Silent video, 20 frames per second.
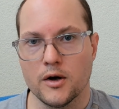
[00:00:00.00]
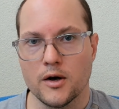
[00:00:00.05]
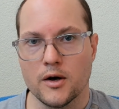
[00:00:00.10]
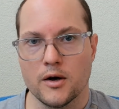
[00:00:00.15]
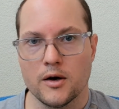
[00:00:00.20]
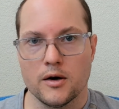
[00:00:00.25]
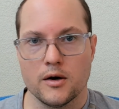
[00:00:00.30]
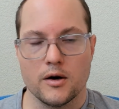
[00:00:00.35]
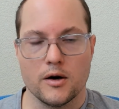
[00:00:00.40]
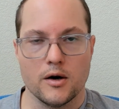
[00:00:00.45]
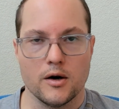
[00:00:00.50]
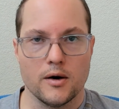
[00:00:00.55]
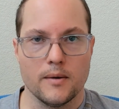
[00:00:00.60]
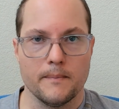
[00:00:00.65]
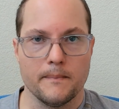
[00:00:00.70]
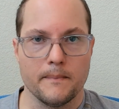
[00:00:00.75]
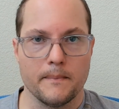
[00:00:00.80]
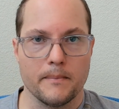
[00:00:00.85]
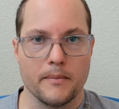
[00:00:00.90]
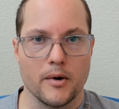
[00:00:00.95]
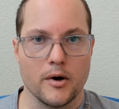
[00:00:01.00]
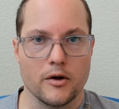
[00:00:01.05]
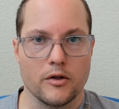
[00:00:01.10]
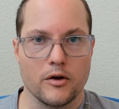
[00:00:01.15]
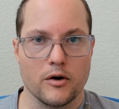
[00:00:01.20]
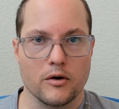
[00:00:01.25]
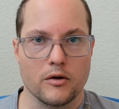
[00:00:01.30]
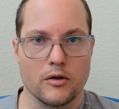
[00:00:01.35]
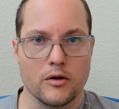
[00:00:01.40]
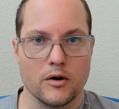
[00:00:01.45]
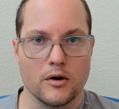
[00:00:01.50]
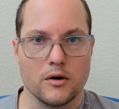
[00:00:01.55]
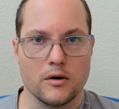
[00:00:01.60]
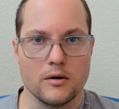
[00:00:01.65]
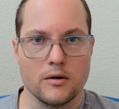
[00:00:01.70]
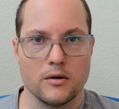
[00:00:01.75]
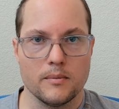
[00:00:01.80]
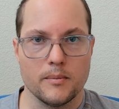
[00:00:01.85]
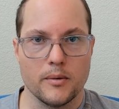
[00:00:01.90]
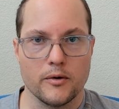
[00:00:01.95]
I think
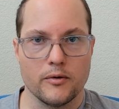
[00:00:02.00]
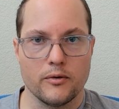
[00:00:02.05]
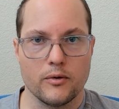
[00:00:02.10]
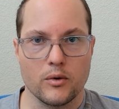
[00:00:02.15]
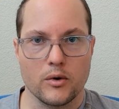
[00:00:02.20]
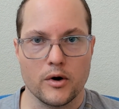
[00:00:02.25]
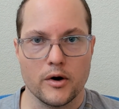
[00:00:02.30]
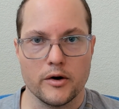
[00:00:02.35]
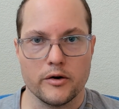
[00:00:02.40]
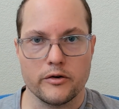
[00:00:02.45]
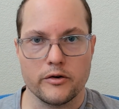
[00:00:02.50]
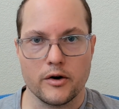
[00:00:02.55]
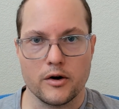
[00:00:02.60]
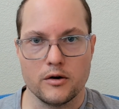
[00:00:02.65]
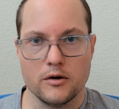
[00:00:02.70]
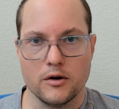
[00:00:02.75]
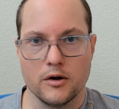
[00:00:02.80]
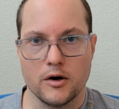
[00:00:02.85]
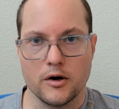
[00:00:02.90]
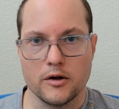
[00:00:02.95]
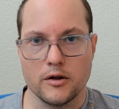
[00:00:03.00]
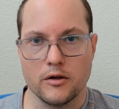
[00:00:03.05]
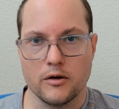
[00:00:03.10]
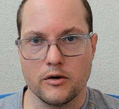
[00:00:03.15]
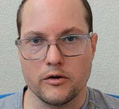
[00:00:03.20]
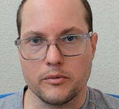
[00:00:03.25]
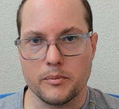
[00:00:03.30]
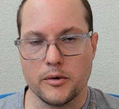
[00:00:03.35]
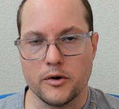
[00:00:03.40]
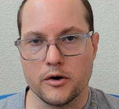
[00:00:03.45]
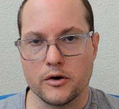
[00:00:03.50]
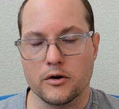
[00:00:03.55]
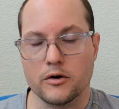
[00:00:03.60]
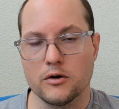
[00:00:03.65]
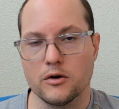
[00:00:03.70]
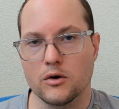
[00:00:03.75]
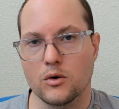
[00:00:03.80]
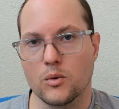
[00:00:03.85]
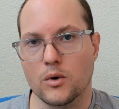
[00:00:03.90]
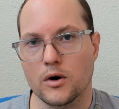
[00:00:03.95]
that before I settle on this
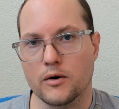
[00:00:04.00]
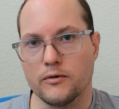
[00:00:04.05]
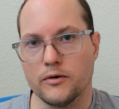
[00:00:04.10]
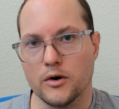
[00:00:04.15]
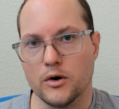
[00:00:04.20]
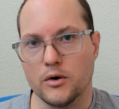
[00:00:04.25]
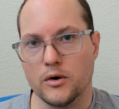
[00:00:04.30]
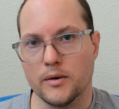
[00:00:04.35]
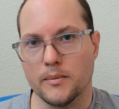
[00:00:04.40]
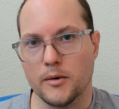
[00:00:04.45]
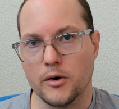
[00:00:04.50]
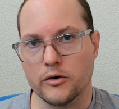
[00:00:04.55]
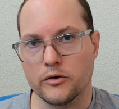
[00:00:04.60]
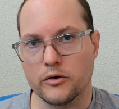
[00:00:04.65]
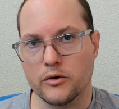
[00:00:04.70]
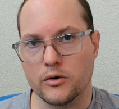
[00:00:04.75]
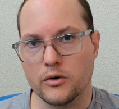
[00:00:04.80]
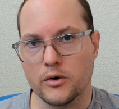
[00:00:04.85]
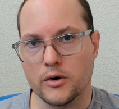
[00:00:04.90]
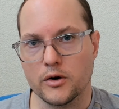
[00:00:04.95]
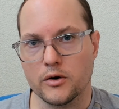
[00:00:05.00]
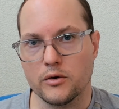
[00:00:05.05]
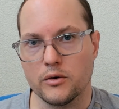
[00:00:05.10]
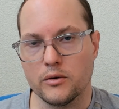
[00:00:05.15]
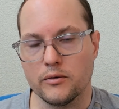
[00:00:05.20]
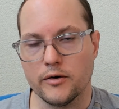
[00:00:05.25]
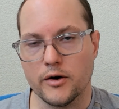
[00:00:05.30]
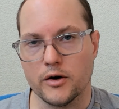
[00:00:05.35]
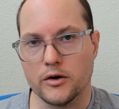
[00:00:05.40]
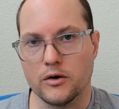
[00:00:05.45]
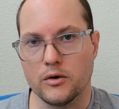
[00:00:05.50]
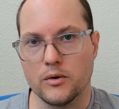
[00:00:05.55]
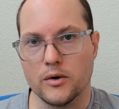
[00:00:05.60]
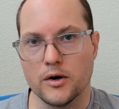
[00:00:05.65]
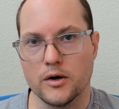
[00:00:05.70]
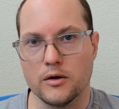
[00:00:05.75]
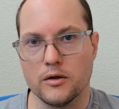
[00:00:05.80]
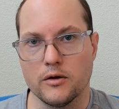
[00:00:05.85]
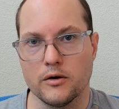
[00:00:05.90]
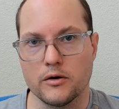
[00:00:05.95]
particular workflow, I'm also going to
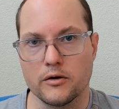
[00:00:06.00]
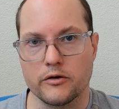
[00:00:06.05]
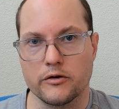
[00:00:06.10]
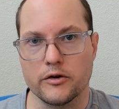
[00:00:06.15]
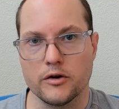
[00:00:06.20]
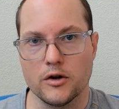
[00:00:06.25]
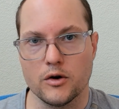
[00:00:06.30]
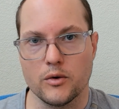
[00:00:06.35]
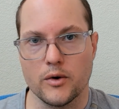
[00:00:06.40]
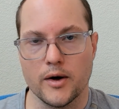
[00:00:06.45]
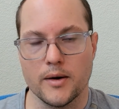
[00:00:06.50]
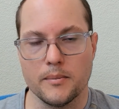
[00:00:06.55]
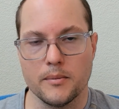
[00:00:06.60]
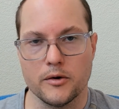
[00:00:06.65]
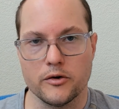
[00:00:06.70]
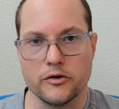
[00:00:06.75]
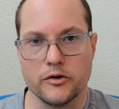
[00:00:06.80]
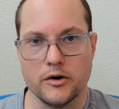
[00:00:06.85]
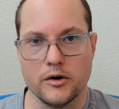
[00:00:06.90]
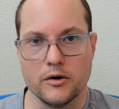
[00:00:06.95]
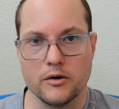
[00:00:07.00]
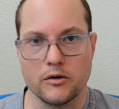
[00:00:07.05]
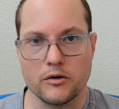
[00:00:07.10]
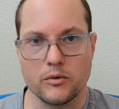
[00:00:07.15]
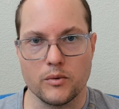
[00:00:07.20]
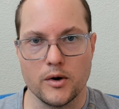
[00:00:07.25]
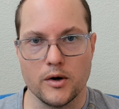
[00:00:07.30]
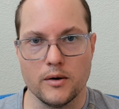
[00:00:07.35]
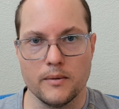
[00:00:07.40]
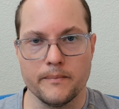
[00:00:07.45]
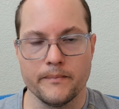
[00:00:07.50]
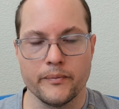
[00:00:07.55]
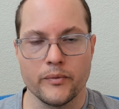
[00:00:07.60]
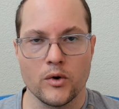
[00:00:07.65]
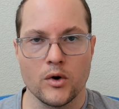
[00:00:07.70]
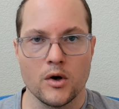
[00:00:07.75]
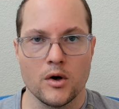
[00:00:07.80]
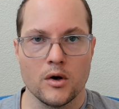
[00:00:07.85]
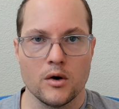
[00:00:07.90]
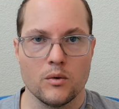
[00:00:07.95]
evaluate the Silhouette machine as well,
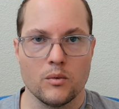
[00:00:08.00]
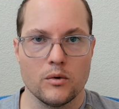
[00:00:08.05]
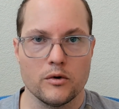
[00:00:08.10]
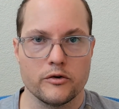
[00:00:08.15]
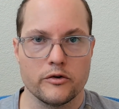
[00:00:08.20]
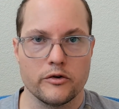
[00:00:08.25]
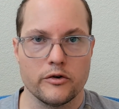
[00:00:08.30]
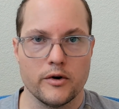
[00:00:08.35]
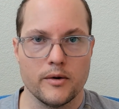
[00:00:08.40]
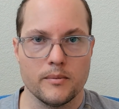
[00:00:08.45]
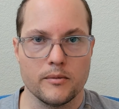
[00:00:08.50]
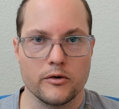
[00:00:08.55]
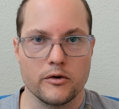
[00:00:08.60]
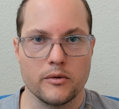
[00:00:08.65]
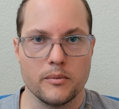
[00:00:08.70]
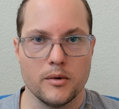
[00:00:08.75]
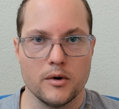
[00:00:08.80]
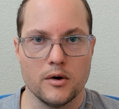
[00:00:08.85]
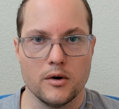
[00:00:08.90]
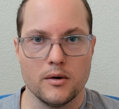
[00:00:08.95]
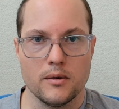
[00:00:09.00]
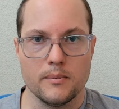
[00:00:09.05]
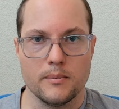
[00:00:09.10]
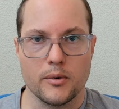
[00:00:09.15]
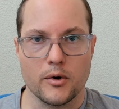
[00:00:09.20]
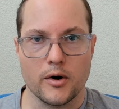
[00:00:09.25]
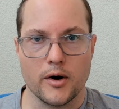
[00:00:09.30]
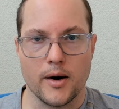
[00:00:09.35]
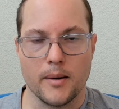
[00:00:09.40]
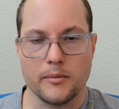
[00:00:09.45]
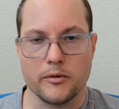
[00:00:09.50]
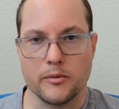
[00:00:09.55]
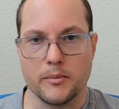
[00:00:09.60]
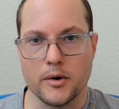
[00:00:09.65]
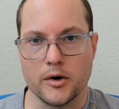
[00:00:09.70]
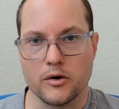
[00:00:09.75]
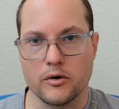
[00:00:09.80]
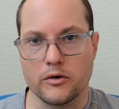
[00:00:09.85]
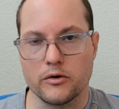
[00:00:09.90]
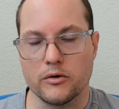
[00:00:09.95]
which seems to be perhaps
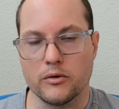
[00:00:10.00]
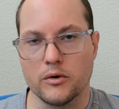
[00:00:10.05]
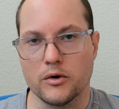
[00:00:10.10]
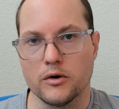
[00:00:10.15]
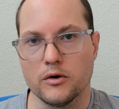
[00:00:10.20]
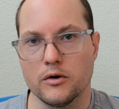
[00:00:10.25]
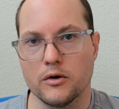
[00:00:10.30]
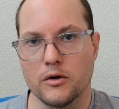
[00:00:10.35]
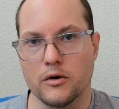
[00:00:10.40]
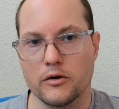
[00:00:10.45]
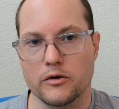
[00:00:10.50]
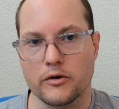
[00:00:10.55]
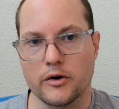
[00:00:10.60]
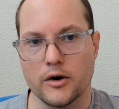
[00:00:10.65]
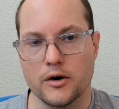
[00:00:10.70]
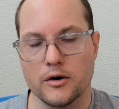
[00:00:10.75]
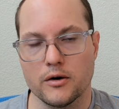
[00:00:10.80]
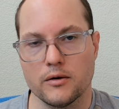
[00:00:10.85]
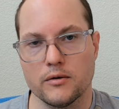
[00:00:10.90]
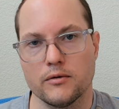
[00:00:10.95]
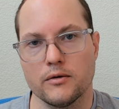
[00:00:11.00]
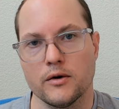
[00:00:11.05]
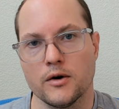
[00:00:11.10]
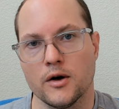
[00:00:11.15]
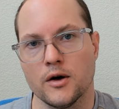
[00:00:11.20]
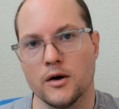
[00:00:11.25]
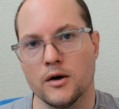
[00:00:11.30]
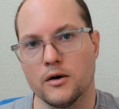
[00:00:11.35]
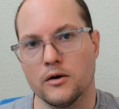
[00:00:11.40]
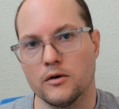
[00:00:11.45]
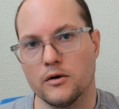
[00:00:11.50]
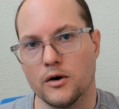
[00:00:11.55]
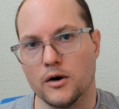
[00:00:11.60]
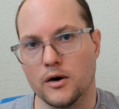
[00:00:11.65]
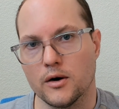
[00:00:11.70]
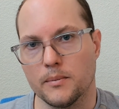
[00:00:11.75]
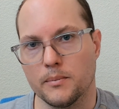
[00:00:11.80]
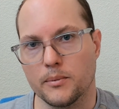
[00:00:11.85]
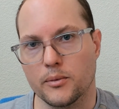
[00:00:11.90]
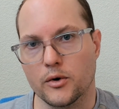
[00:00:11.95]
better suited to this kind of
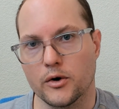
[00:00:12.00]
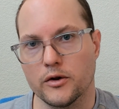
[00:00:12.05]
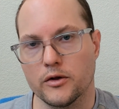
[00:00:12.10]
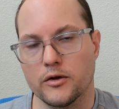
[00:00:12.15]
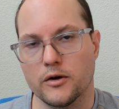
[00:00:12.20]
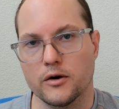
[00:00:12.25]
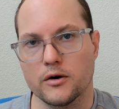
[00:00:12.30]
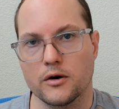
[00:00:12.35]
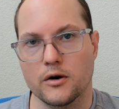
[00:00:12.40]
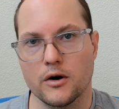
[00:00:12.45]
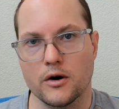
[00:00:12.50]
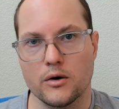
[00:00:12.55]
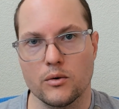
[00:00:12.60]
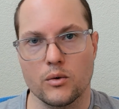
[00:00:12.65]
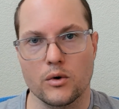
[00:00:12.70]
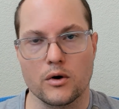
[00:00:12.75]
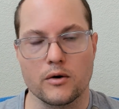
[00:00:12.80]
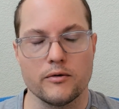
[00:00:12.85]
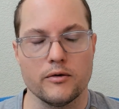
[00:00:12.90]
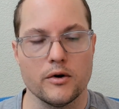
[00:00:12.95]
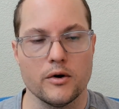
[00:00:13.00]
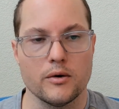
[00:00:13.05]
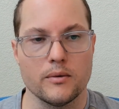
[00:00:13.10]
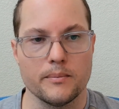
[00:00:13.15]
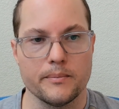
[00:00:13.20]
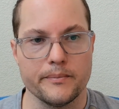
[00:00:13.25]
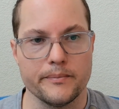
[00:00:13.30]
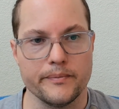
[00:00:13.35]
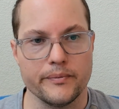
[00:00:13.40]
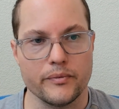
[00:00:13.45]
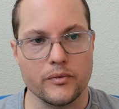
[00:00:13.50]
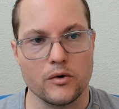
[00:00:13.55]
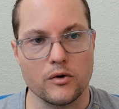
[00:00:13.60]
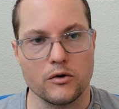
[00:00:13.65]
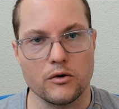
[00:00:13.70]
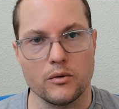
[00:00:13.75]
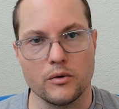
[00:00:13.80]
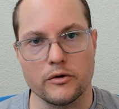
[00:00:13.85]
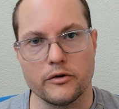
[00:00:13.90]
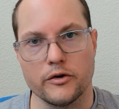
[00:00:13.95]
print then cut workflow. So
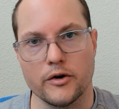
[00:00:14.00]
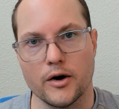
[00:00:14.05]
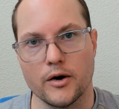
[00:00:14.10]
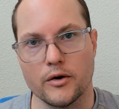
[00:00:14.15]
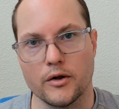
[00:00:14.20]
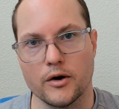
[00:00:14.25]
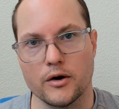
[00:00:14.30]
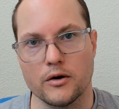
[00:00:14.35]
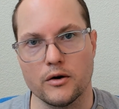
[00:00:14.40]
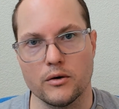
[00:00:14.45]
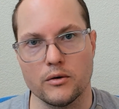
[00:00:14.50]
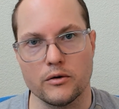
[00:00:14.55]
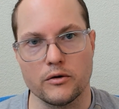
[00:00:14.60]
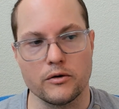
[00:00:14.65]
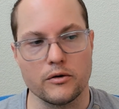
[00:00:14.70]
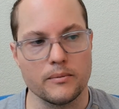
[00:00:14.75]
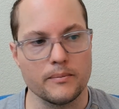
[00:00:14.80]
we'll see how that goes.